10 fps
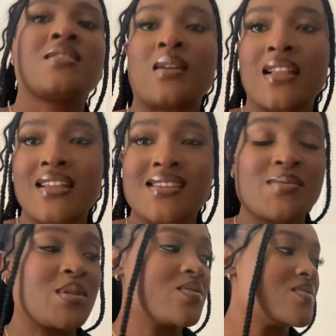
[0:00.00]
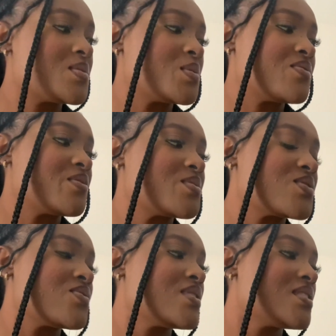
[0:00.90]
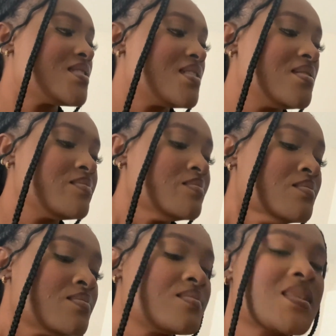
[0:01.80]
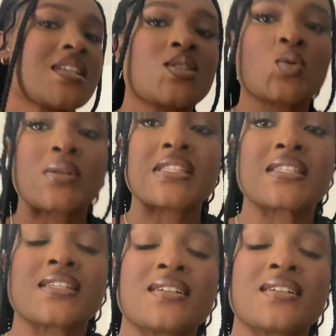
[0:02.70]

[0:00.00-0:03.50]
So I like the smell of this perfume, it's really sweet.